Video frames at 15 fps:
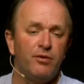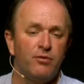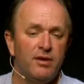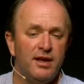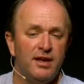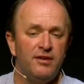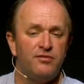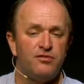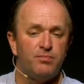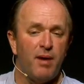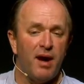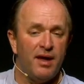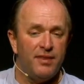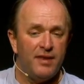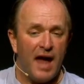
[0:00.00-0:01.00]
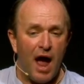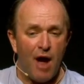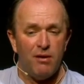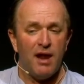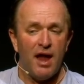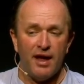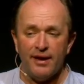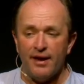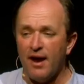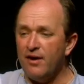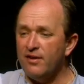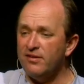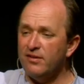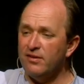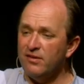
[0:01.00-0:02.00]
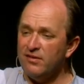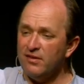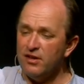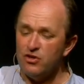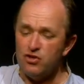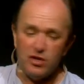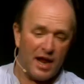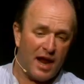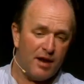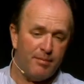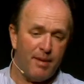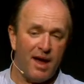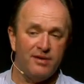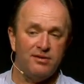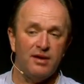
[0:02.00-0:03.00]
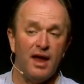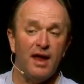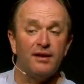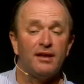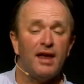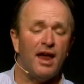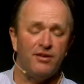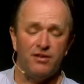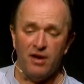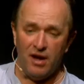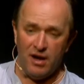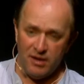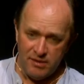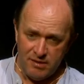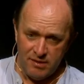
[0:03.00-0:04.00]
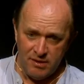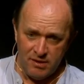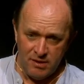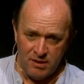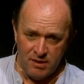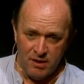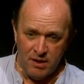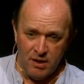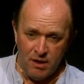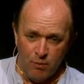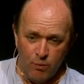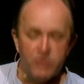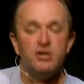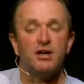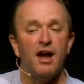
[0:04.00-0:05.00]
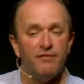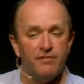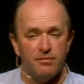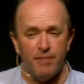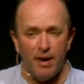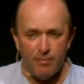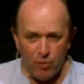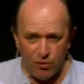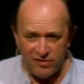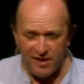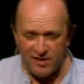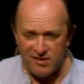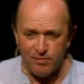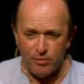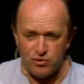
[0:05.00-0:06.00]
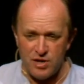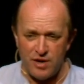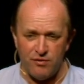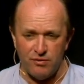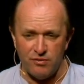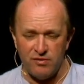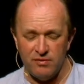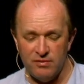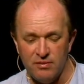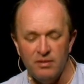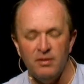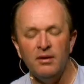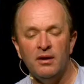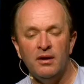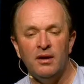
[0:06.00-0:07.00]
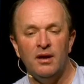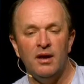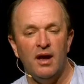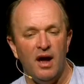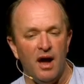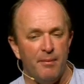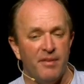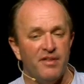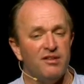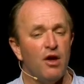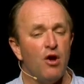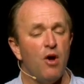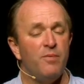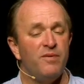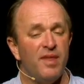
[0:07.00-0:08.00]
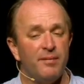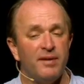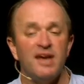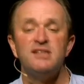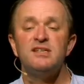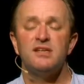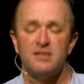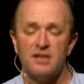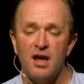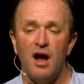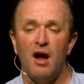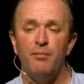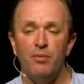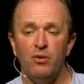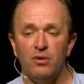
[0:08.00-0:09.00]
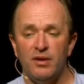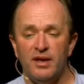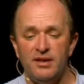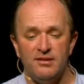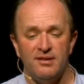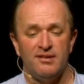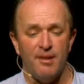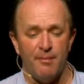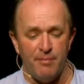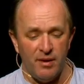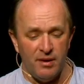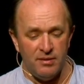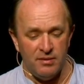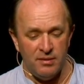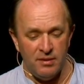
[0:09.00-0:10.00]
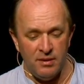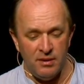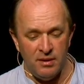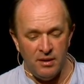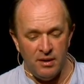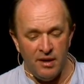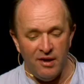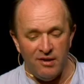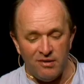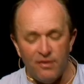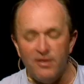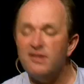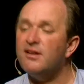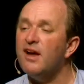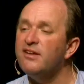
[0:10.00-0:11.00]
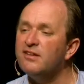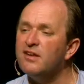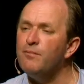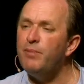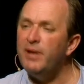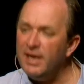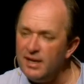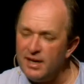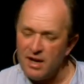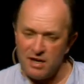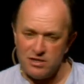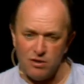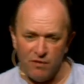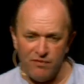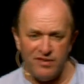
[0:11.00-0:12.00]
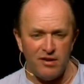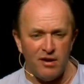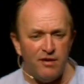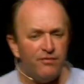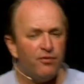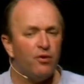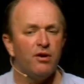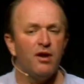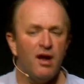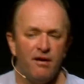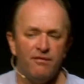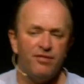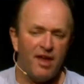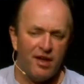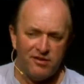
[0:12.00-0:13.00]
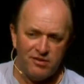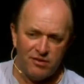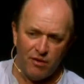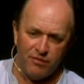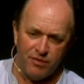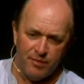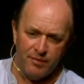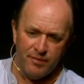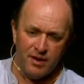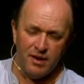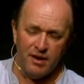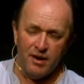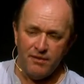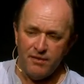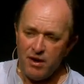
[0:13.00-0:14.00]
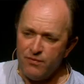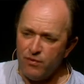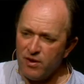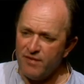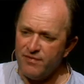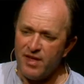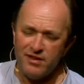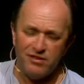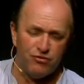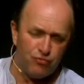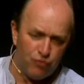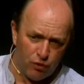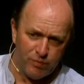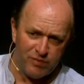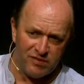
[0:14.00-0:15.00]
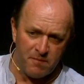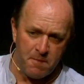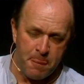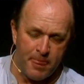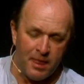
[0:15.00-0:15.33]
being relieved by the outlying garrisons in Jalalabad and Kandahar, which are governed by more sensible generals. Uh, but there's no hope of them getting to Kabul in December. So these guys are completely cut off. There's only 4,500 of them, uh, only 4,500 troops.